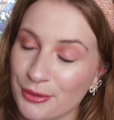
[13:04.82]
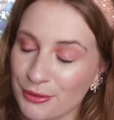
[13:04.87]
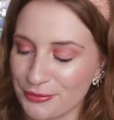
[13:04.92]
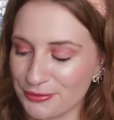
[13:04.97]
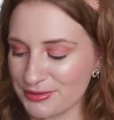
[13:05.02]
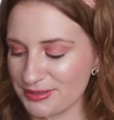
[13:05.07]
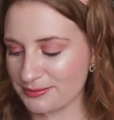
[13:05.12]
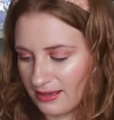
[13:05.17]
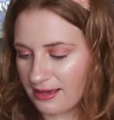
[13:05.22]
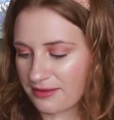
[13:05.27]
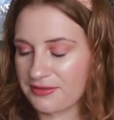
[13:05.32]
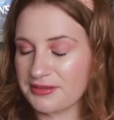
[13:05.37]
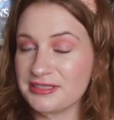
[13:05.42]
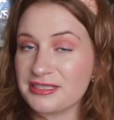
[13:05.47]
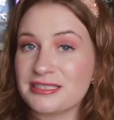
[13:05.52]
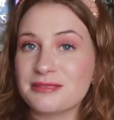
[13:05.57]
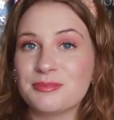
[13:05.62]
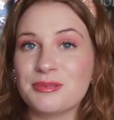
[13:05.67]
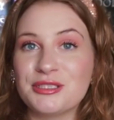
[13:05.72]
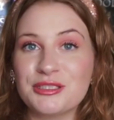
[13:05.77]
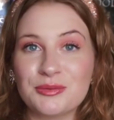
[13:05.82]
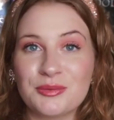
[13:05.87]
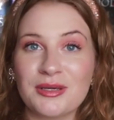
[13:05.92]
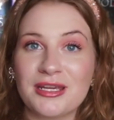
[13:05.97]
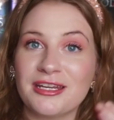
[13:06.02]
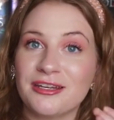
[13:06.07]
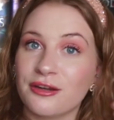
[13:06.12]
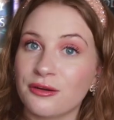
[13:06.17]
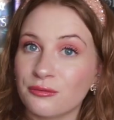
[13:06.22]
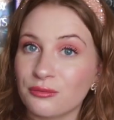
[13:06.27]
Rose, and this is
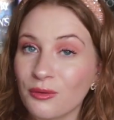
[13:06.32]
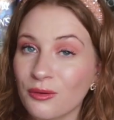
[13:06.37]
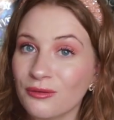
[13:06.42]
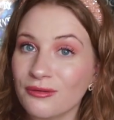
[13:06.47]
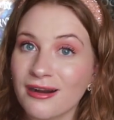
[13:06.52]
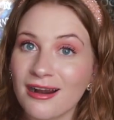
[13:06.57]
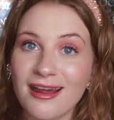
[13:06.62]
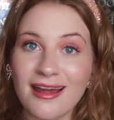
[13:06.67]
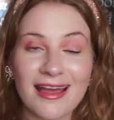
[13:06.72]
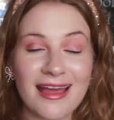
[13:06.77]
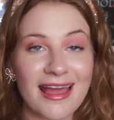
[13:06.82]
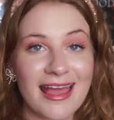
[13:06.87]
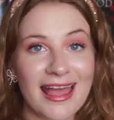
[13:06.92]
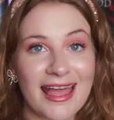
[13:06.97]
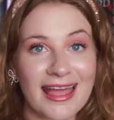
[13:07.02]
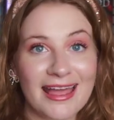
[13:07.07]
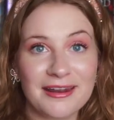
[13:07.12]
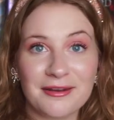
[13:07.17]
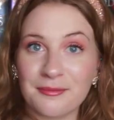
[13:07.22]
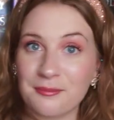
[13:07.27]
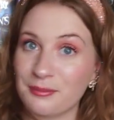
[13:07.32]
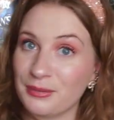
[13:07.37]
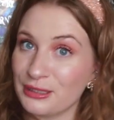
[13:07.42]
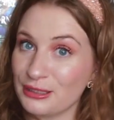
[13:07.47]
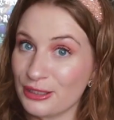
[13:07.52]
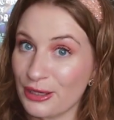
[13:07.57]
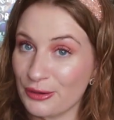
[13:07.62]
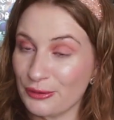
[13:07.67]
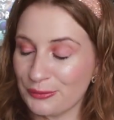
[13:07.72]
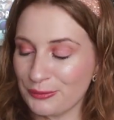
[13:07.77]
between Aurora and
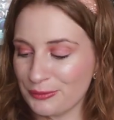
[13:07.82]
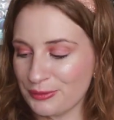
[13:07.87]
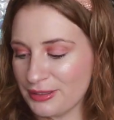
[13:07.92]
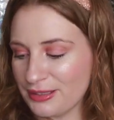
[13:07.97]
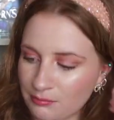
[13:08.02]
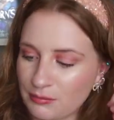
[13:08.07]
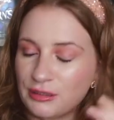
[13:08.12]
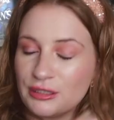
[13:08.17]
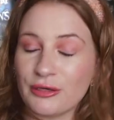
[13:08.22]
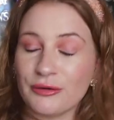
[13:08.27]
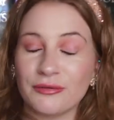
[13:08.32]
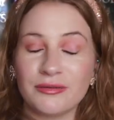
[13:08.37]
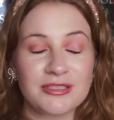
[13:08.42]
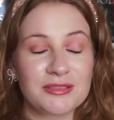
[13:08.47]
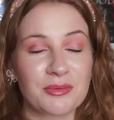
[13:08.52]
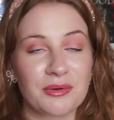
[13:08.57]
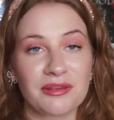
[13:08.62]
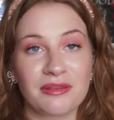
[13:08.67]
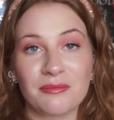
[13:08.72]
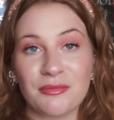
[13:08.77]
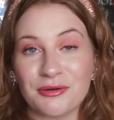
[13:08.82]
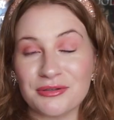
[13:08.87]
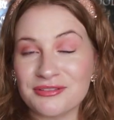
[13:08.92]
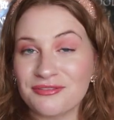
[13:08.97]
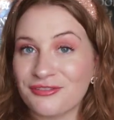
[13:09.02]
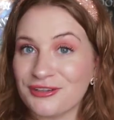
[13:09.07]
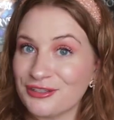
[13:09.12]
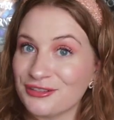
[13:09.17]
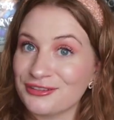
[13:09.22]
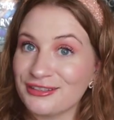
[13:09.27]
Malone. Malone is one of the
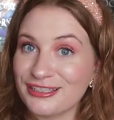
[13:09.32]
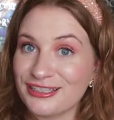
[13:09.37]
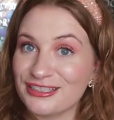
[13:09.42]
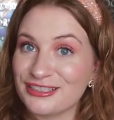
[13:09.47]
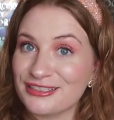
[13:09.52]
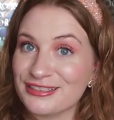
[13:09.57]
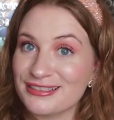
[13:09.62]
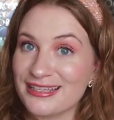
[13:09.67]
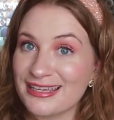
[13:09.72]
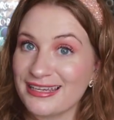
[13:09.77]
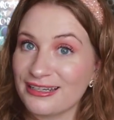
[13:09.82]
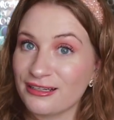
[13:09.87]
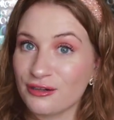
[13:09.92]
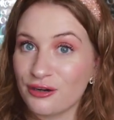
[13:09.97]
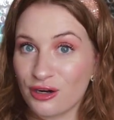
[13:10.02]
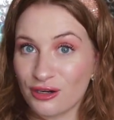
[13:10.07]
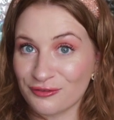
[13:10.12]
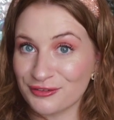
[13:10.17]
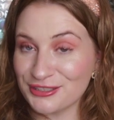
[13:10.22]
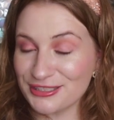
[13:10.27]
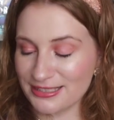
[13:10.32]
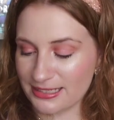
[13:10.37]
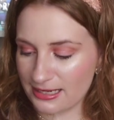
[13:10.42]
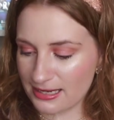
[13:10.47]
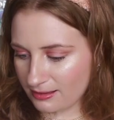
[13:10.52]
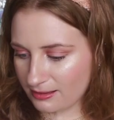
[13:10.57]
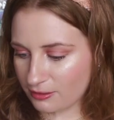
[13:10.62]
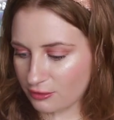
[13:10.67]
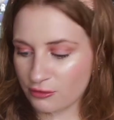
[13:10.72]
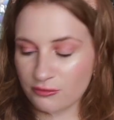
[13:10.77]
most feared leaders in Carver
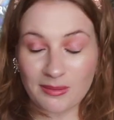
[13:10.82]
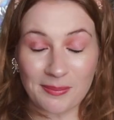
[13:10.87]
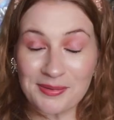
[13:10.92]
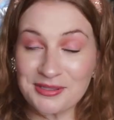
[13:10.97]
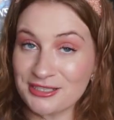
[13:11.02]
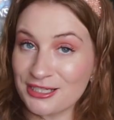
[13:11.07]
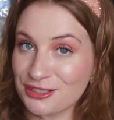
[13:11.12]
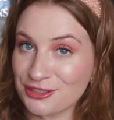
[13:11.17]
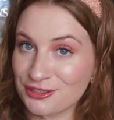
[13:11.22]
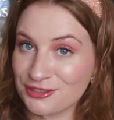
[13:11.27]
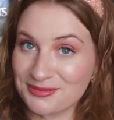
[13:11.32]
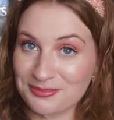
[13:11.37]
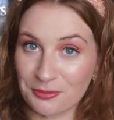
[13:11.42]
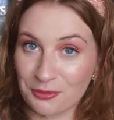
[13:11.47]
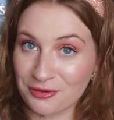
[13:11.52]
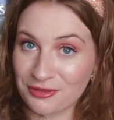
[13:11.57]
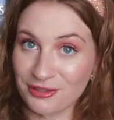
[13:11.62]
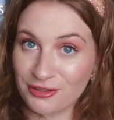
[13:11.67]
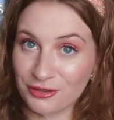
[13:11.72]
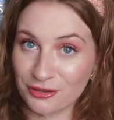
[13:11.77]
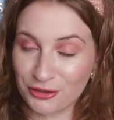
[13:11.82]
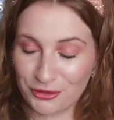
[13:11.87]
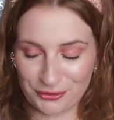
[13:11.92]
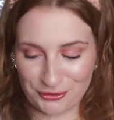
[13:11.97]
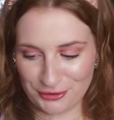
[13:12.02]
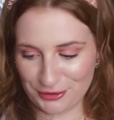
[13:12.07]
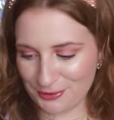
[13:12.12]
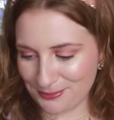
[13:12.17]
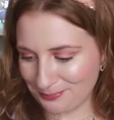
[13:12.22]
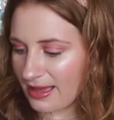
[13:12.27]
City, and her reputation is more than
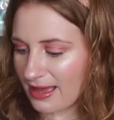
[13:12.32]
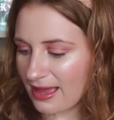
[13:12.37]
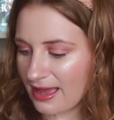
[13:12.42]
earned.